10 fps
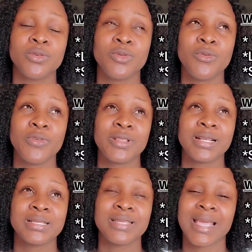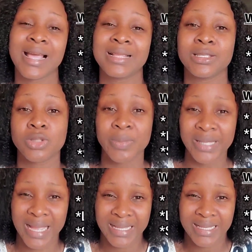feel that they are disturbing the
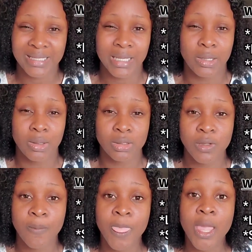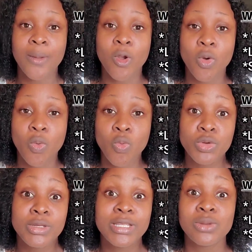architect a lot
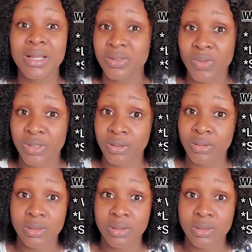wouldn't need to ask questions.